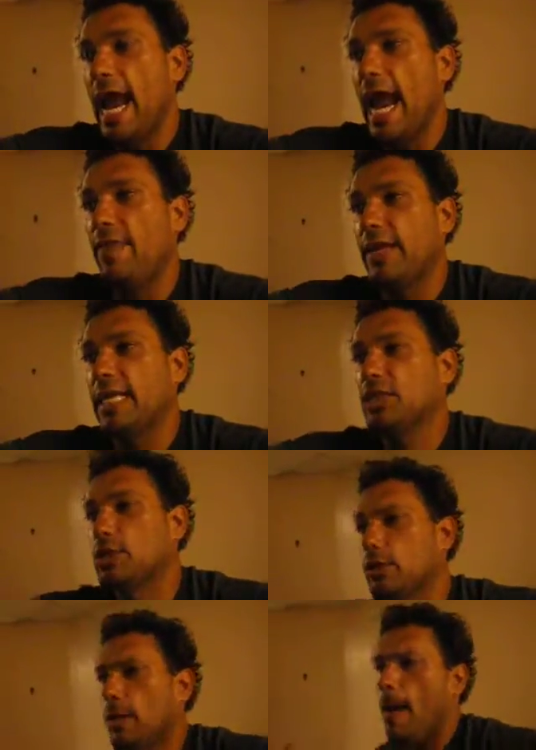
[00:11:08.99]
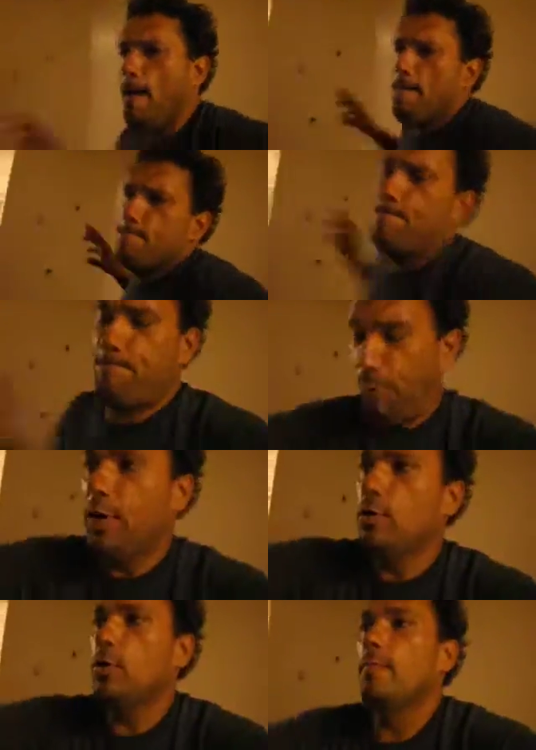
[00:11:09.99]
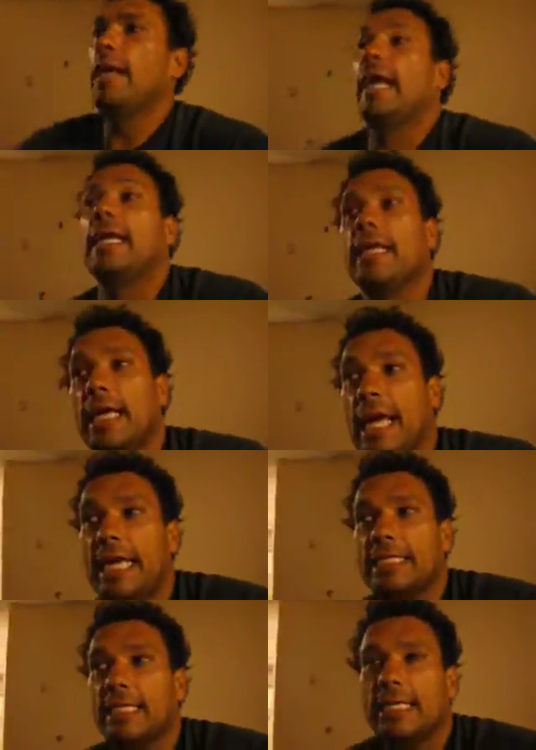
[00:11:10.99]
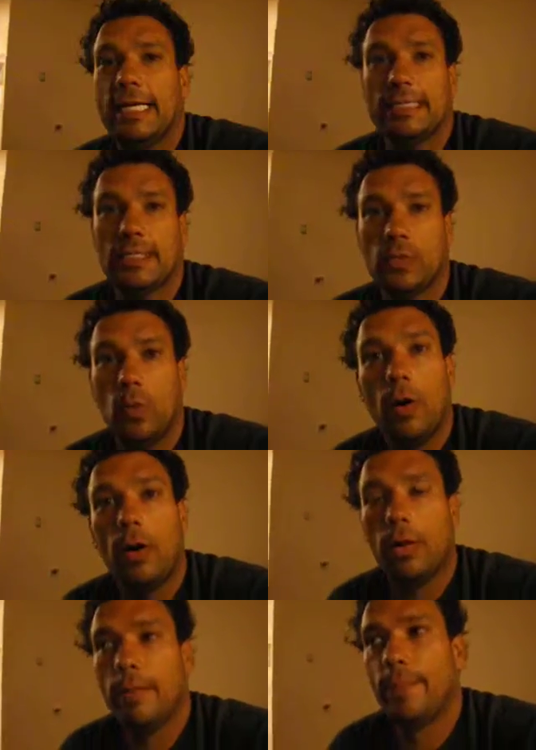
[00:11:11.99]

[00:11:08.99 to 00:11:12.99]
and then he just goes boom and hits it against the wall.